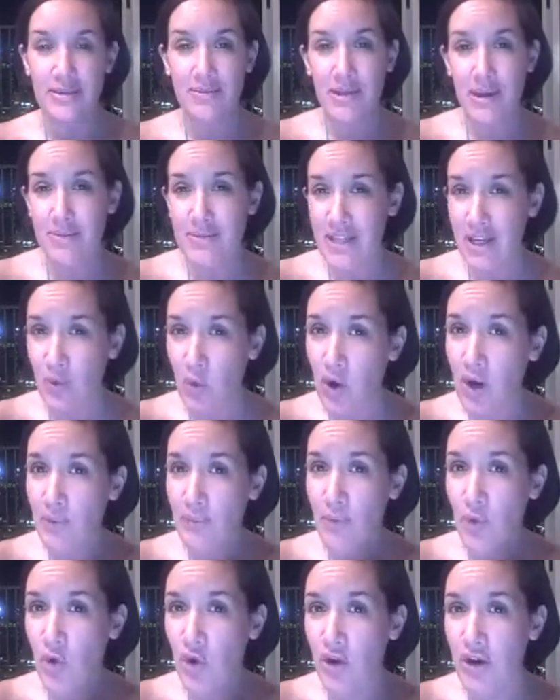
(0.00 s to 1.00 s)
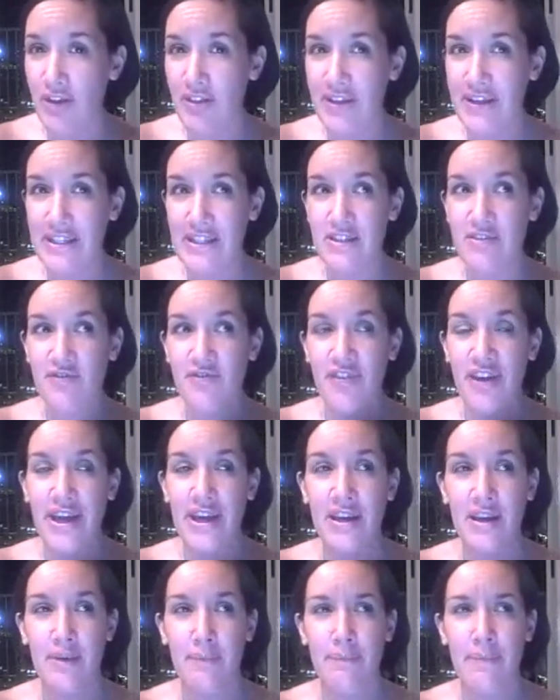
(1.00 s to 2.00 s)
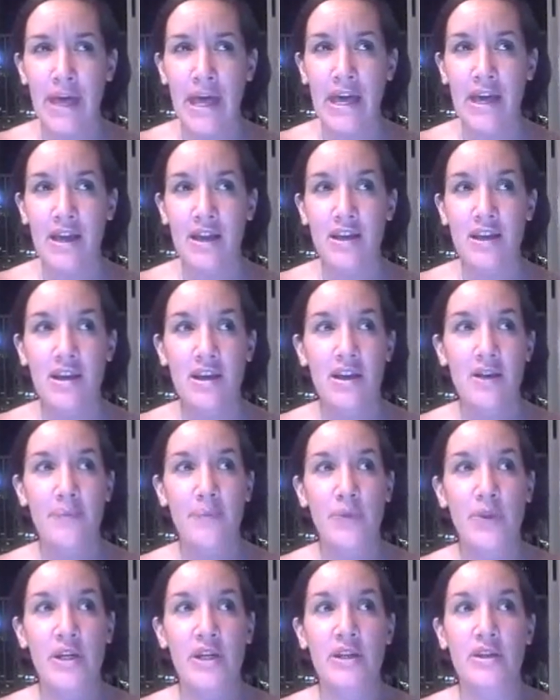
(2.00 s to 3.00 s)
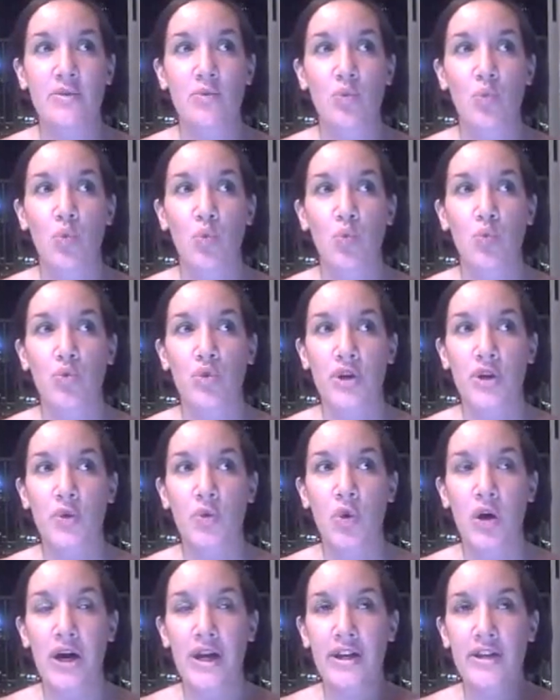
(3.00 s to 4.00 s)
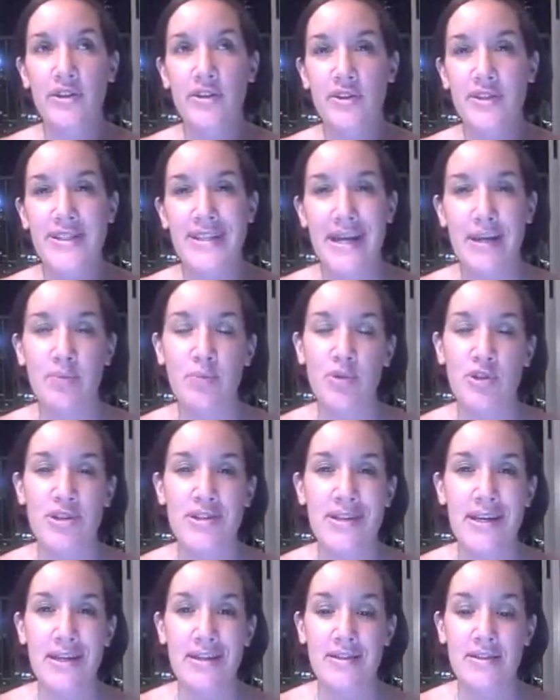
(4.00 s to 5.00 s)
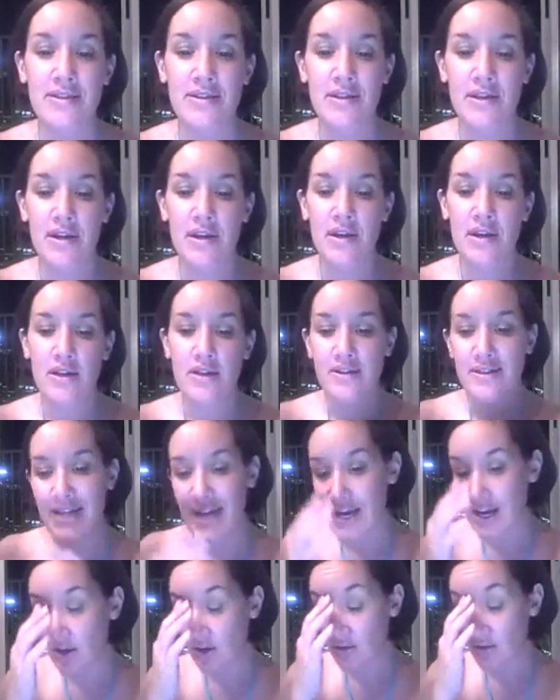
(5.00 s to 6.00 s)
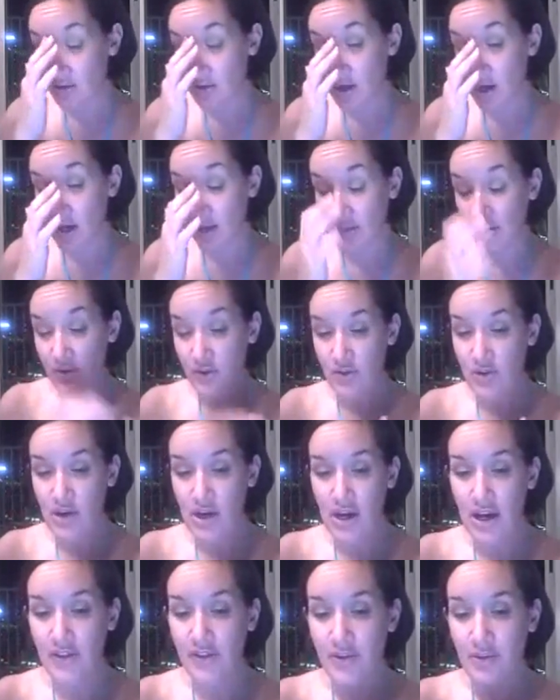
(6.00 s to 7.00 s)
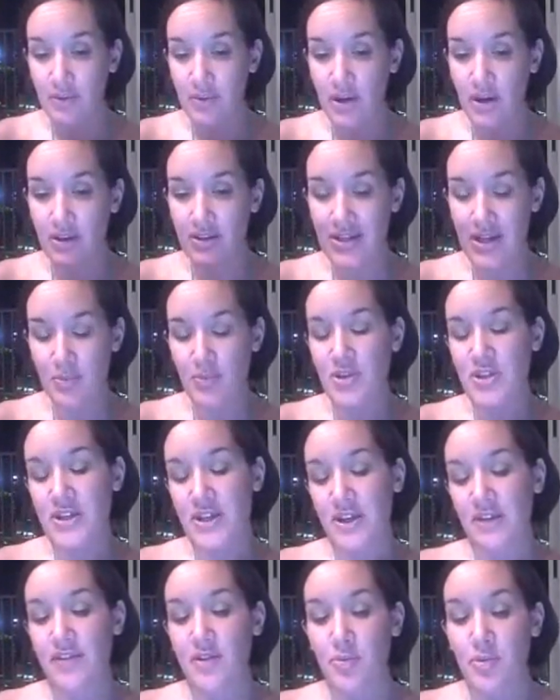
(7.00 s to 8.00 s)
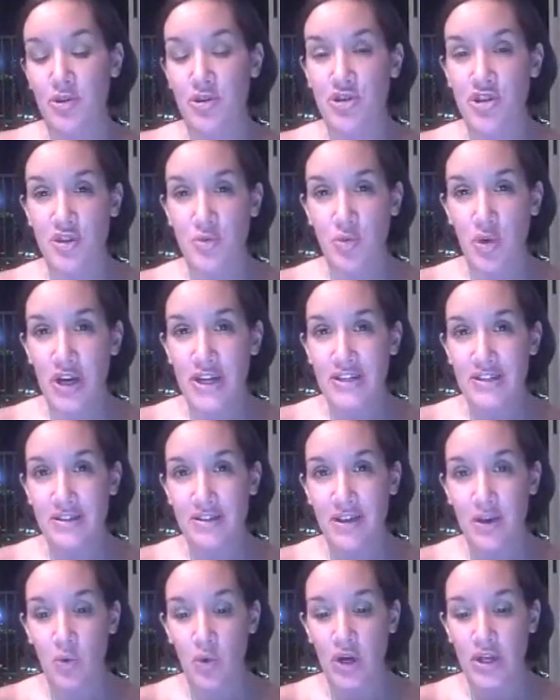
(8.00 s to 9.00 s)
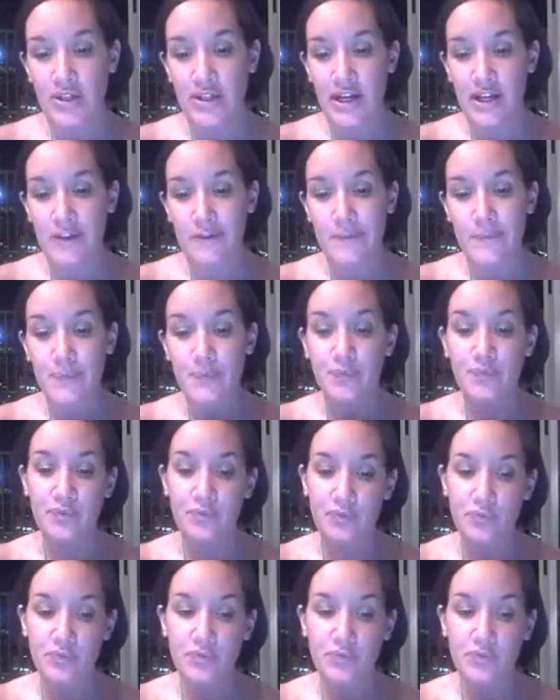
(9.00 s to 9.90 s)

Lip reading: Sometimes they want more. I think it's Fannie Mae that requires 10% down on or 10% of the purchase price that they want down.